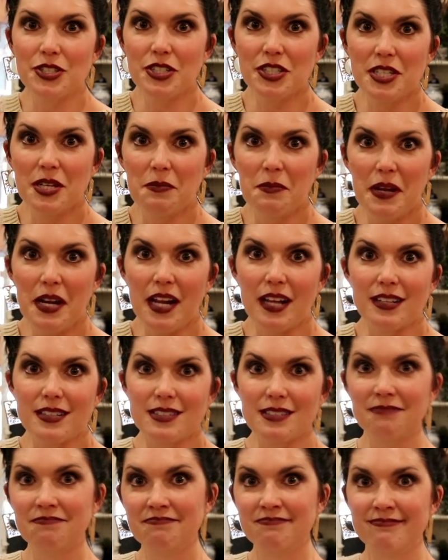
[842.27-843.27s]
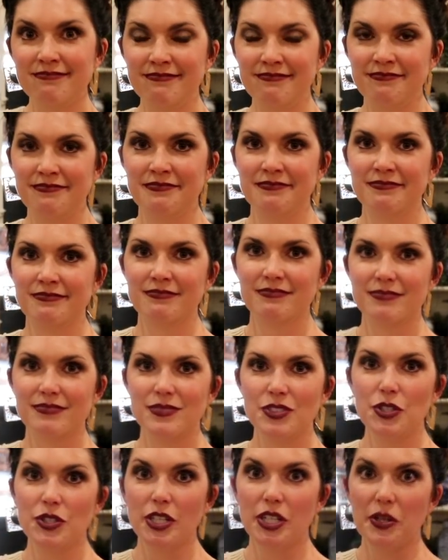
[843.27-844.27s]
took 10 minutes.
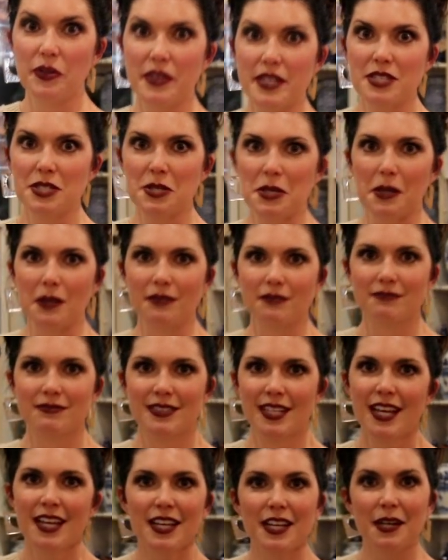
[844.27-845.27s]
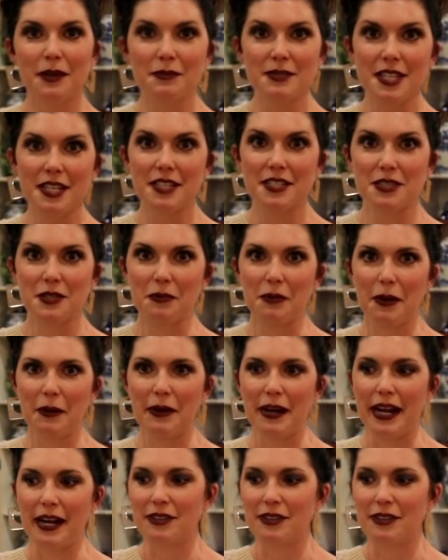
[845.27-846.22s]
You can do this too. Come see us at Rowan